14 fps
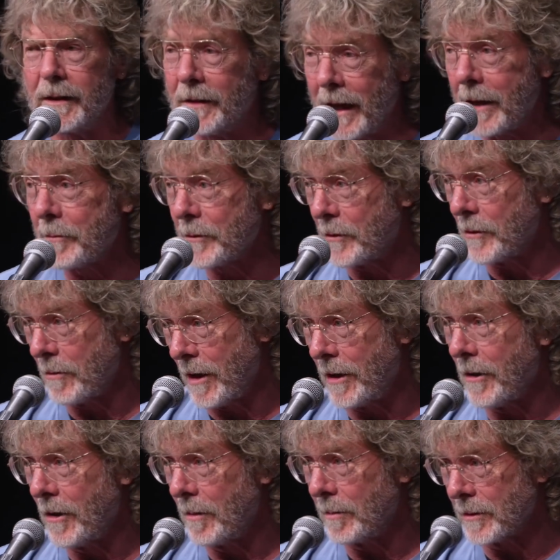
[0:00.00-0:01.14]
that was the great
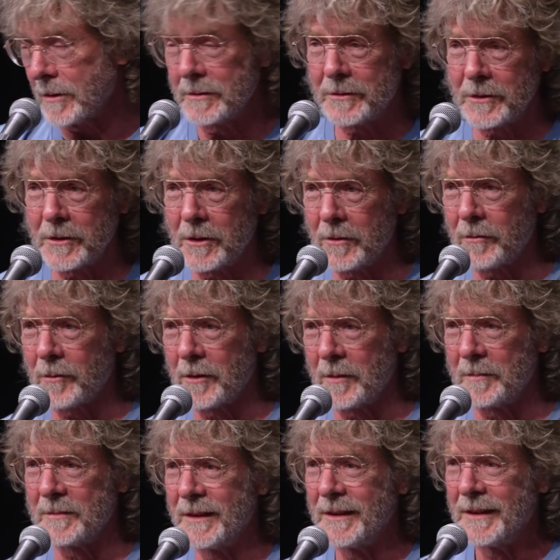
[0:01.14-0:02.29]
humbler, to go
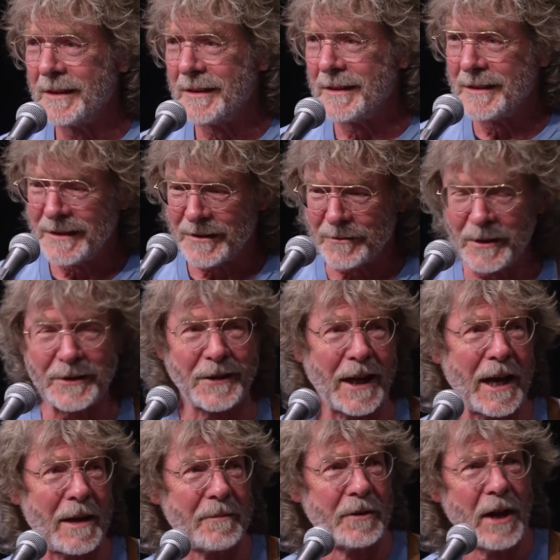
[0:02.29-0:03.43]
from
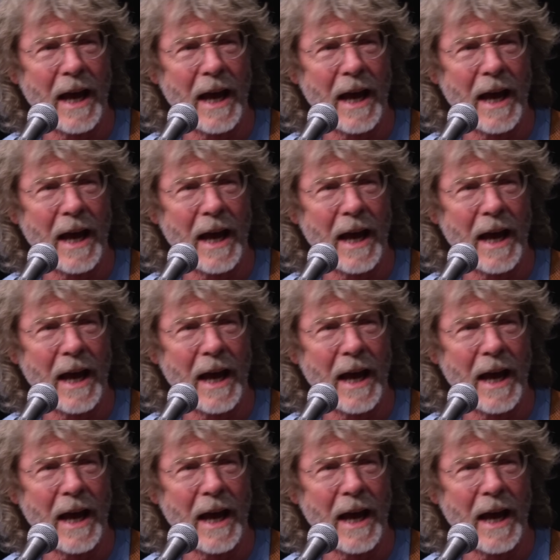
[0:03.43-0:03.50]
3-time